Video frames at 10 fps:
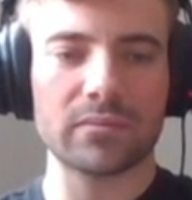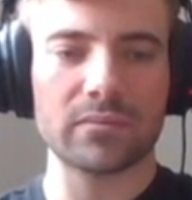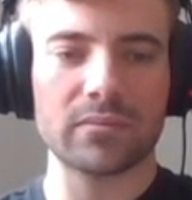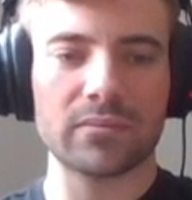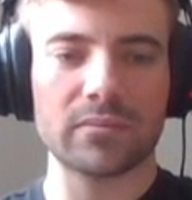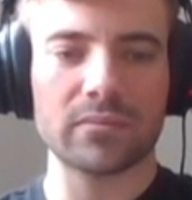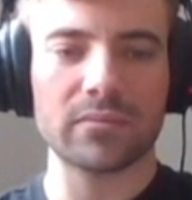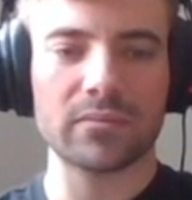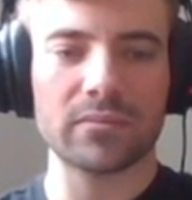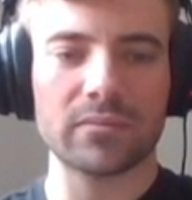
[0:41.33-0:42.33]

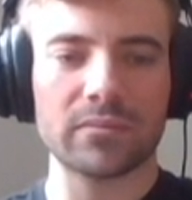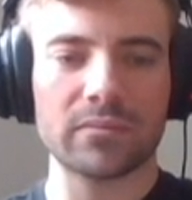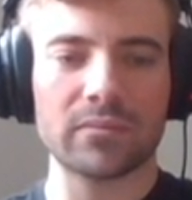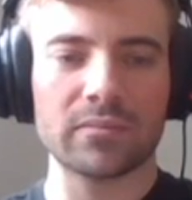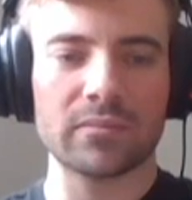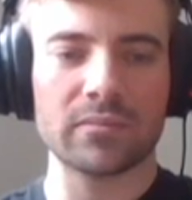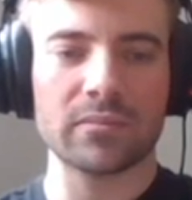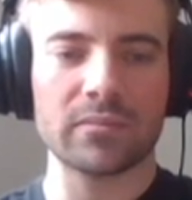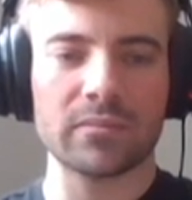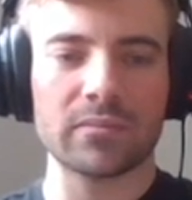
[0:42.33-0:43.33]

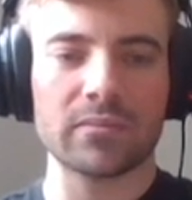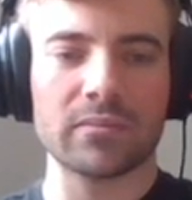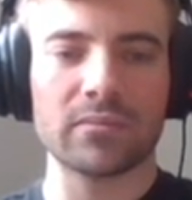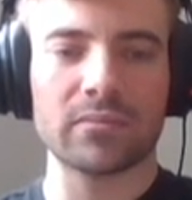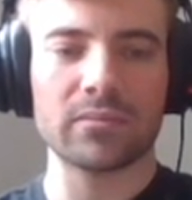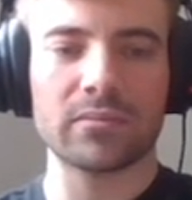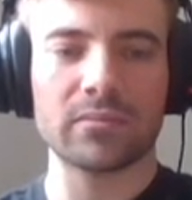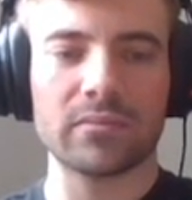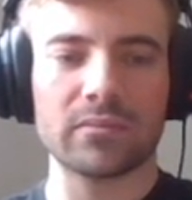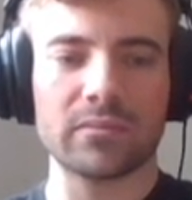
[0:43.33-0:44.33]

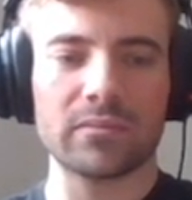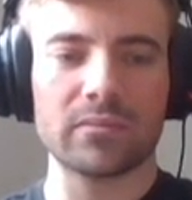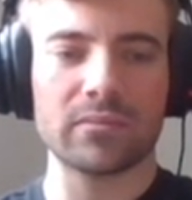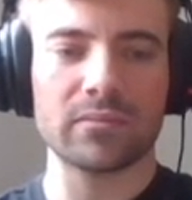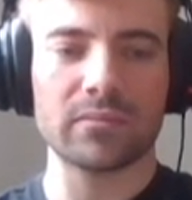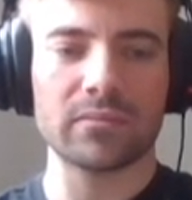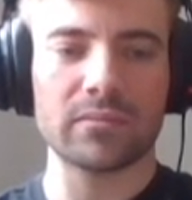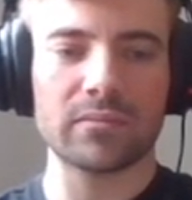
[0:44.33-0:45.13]
No words are spoken by the person on screen.